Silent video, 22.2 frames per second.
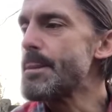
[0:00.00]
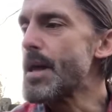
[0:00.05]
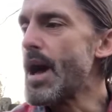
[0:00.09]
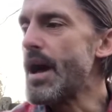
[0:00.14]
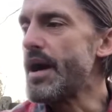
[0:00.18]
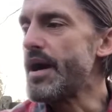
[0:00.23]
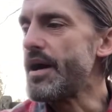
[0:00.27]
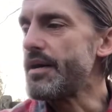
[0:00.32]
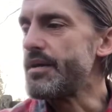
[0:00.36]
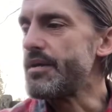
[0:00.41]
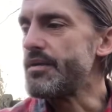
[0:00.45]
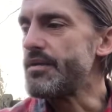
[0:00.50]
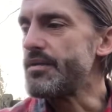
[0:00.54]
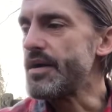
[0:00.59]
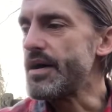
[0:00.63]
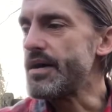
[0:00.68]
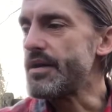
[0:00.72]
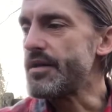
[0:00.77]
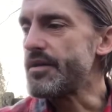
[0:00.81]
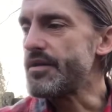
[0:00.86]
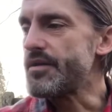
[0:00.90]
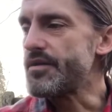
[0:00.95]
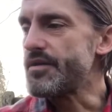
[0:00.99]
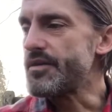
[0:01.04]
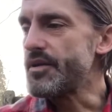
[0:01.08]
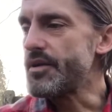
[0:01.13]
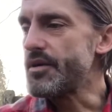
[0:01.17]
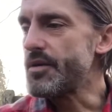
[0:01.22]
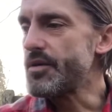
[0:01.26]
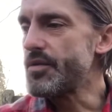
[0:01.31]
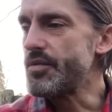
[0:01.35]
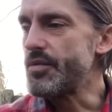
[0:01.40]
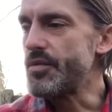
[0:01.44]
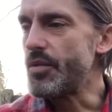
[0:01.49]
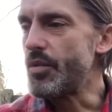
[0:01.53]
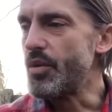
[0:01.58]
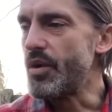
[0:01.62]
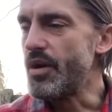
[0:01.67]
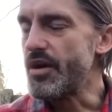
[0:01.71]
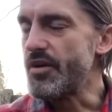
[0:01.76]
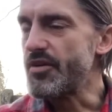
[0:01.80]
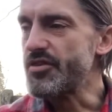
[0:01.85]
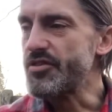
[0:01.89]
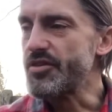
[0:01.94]
and and the the
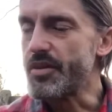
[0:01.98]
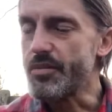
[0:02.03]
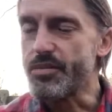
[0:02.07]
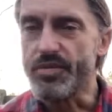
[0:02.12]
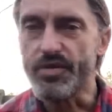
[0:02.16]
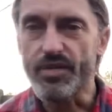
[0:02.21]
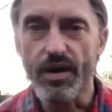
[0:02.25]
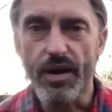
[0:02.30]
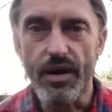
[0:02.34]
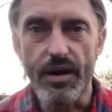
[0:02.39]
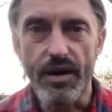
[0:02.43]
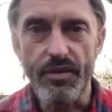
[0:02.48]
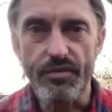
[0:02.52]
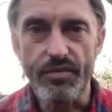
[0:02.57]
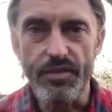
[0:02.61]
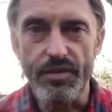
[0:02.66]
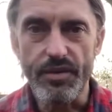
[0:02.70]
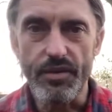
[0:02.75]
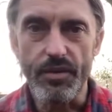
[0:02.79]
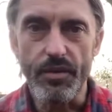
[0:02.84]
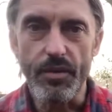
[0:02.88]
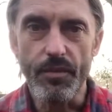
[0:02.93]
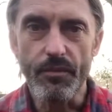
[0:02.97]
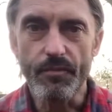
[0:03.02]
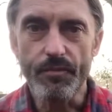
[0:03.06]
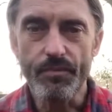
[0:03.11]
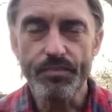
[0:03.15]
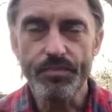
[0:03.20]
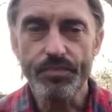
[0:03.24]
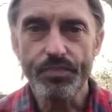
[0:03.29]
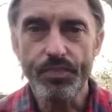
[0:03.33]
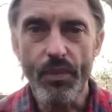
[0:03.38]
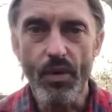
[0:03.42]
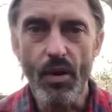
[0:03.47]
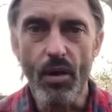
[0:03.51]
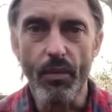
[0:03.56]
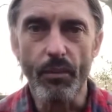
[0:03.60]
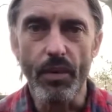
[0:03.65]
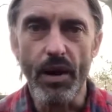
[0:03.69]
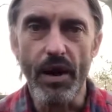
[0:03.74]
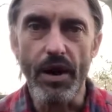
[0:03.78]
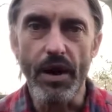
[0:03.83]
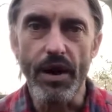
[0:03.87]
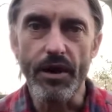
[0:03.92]
workshops that I ever do on
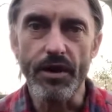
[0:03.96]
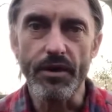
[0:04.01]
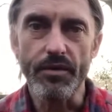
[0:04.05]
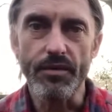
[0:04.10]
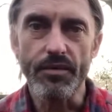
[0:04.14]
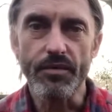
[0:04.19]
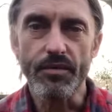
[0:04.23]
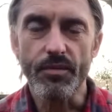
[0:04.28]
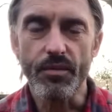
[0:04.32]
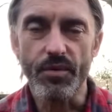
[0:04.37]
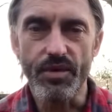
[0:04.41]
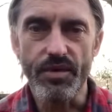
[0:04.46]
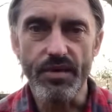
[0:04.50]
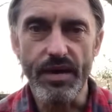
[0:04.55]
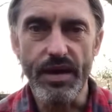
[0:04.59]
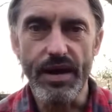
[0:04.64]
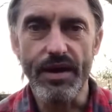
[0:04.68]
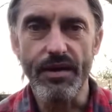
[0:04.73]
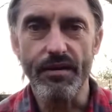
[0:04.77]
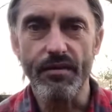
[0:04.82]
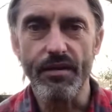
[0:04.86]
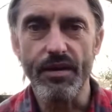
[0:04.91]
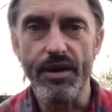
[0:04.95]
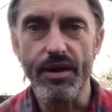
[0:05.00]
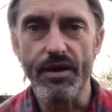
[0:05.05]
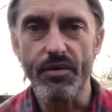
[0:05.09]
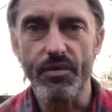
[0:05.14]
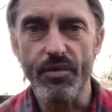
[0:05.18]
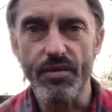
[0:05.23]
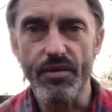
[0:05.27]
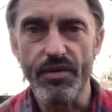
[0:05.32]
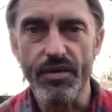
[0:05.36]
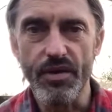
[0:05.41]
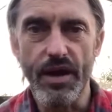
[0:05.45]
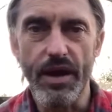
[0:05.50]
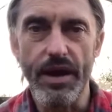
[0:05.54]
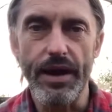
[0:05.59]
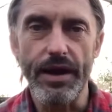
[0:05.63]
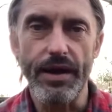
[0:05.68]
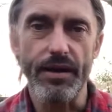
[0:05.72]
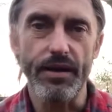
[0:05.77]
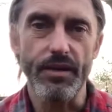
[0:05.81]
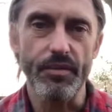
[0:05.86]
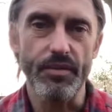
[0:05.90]
my own with Carolyn, with
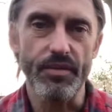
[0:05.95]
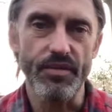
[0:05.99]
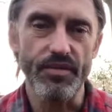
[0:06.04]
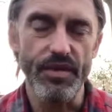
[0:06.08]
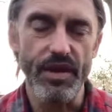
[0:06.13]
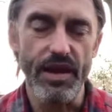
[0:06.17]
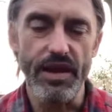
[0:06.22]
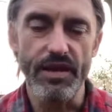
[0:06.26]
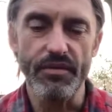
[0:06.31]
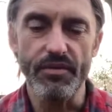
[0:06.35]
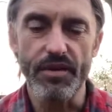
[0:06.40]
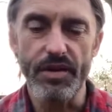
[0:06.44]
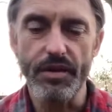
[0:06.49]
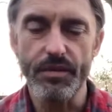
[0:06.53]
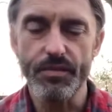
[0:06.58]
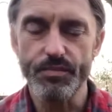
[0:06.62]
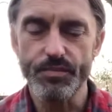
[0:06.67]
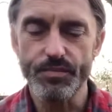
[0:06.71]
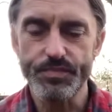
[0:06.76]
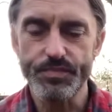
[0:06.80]
Diana, with David,